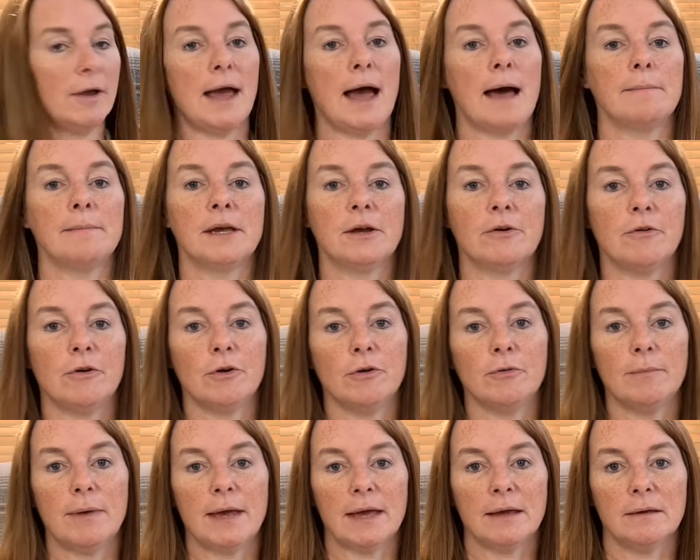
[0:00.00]

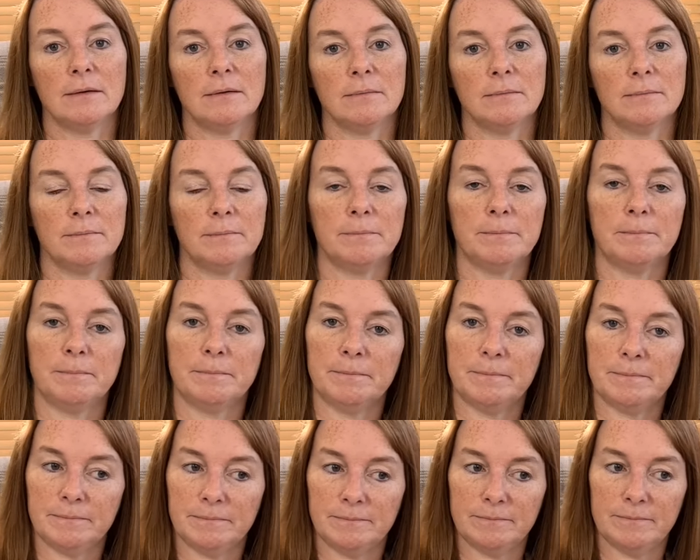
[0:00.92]
amigurumi
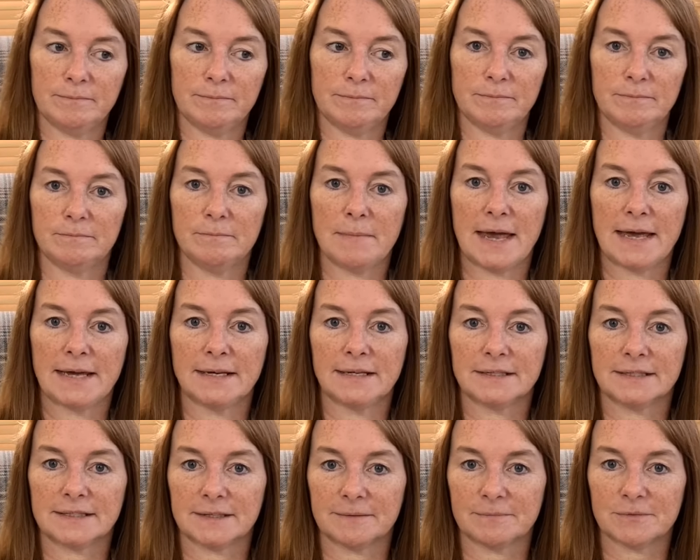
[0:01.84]

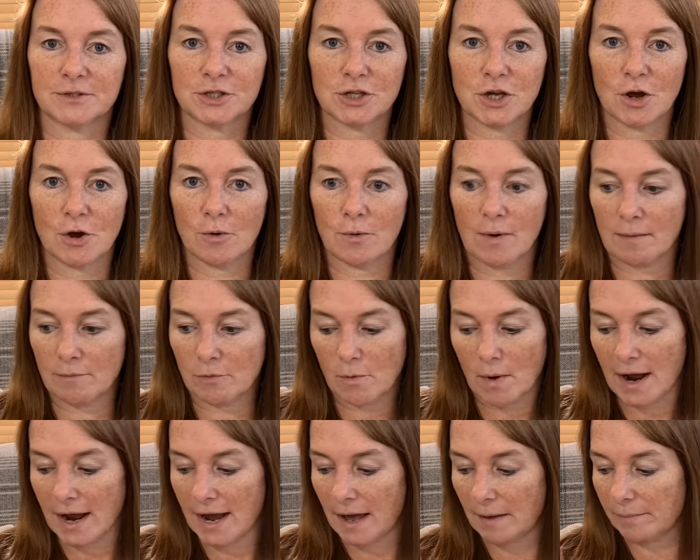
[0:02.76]
makes, so I'm
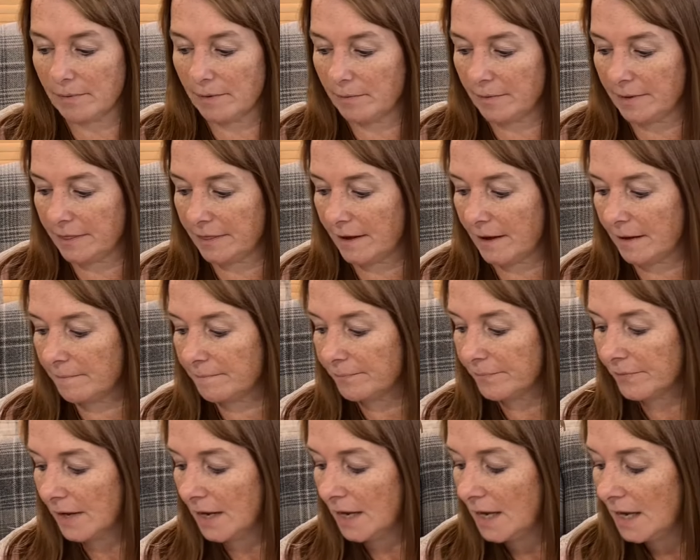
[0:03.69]
quite happy with that.
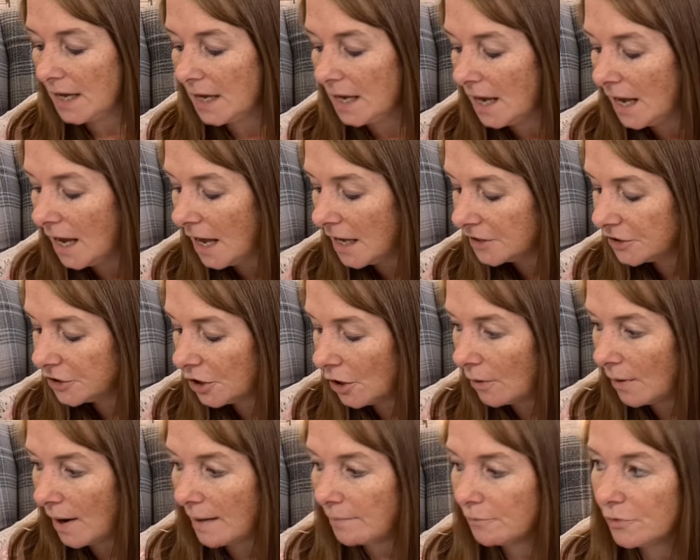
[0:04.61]
So
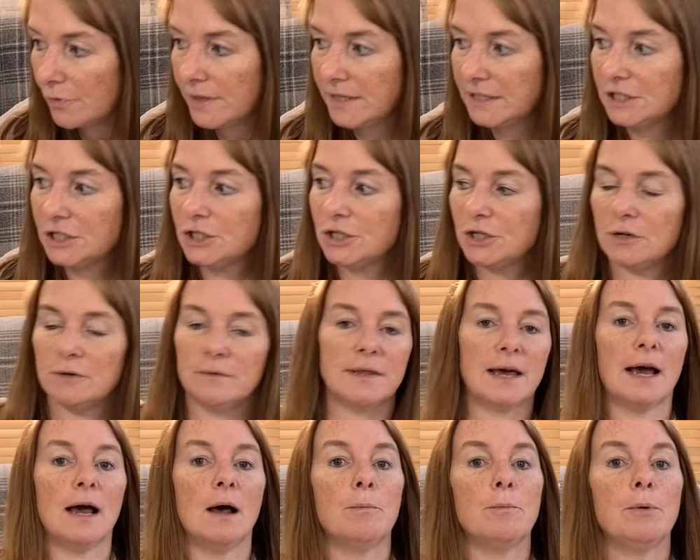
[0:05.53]
I'm going to do
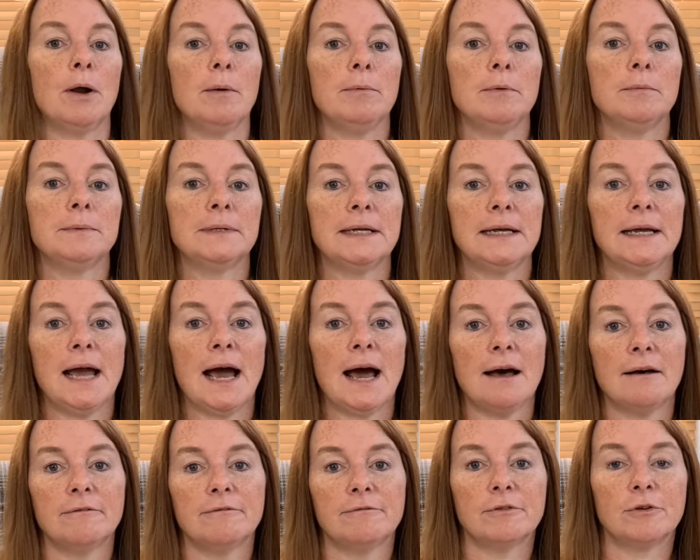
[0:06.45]
that. I'll probably
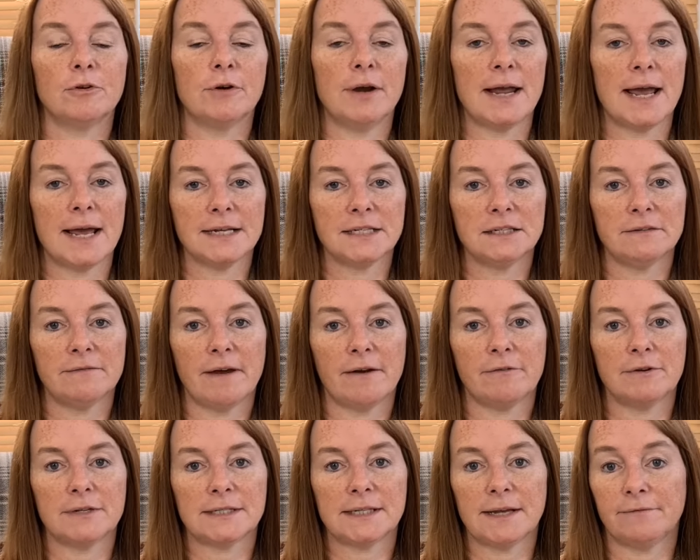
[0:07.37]
have creative
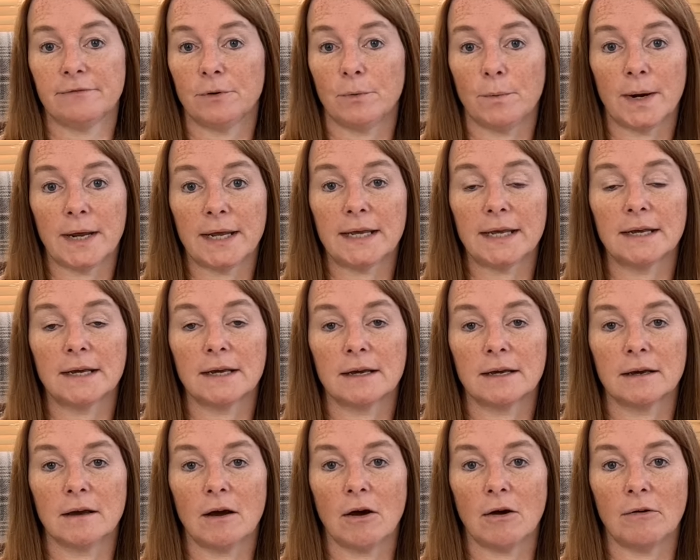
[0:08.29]
errors every week,
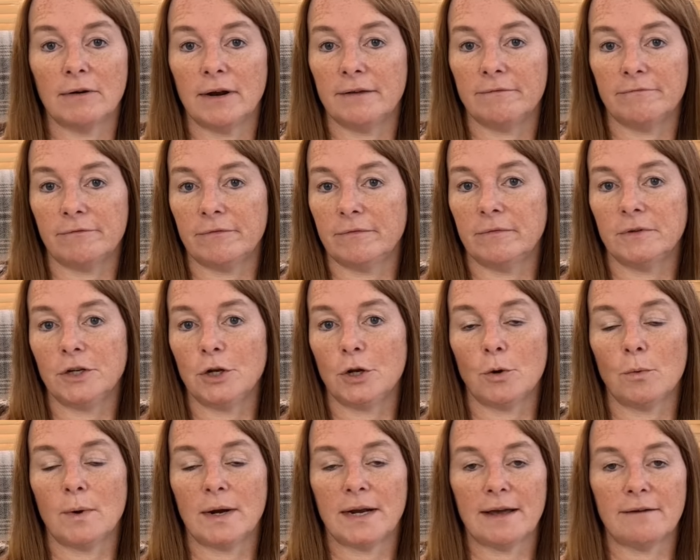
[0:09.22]
or if, you know,
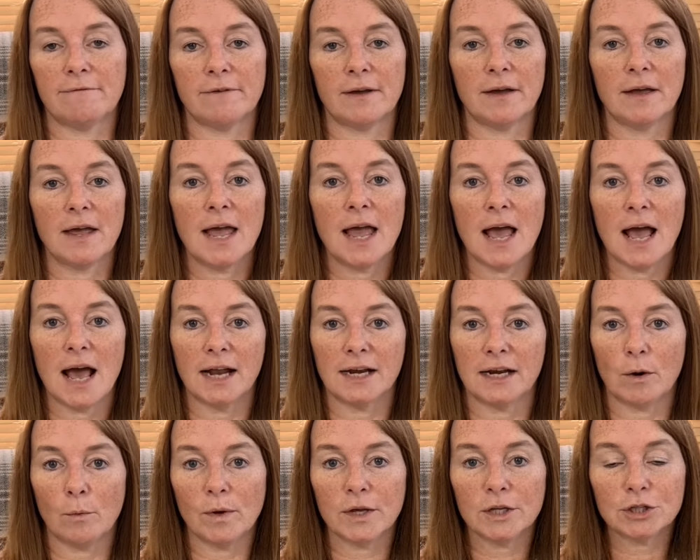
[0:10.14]
whenever, and I
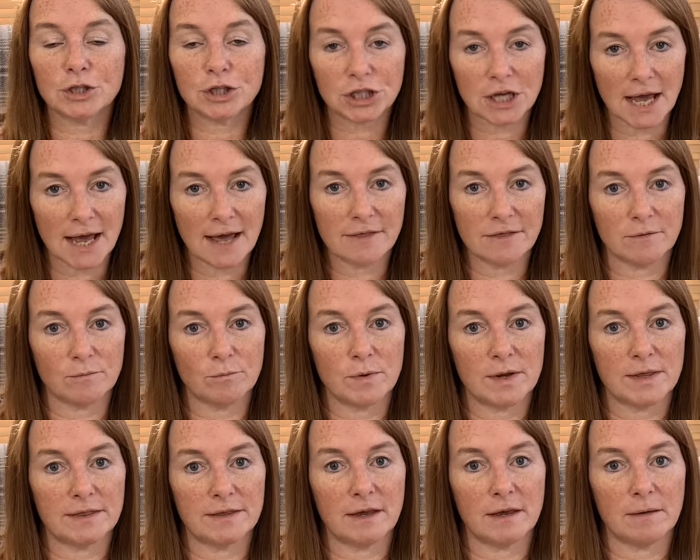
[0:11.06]
will share them with
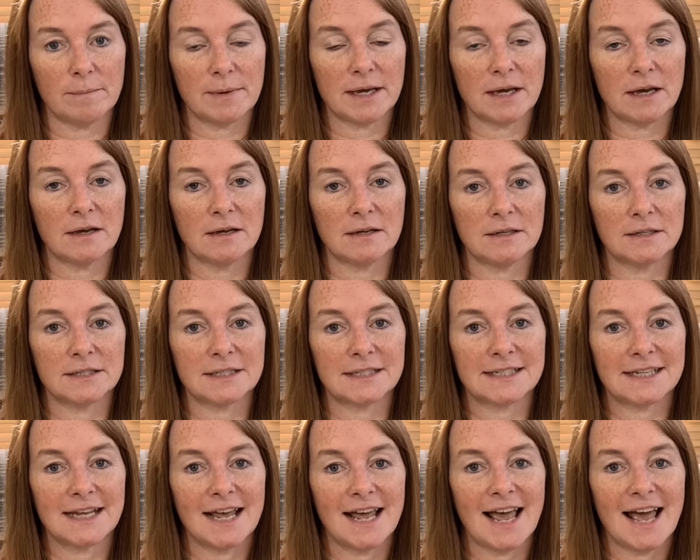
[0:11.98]
you, because
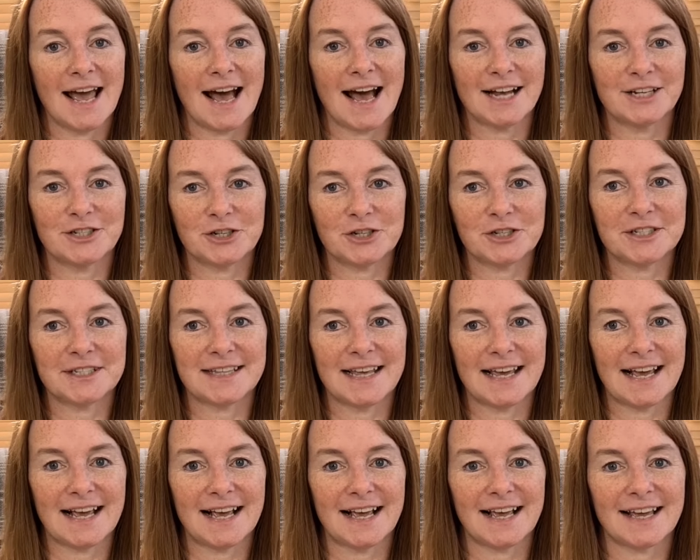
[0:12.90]
I just
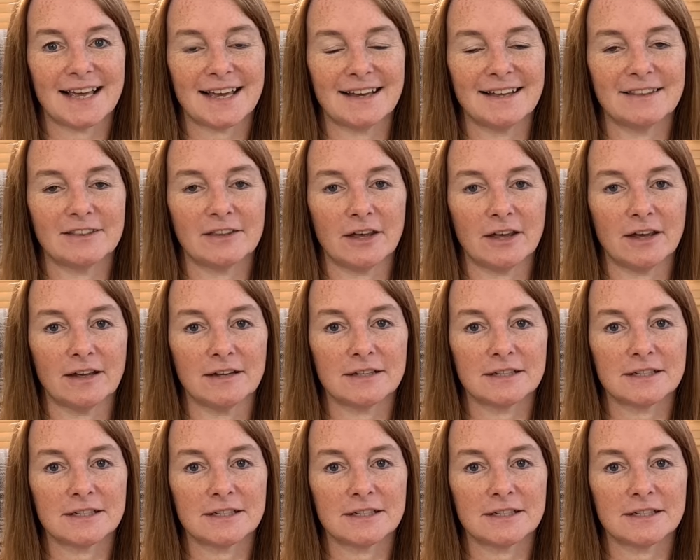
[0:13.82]
think that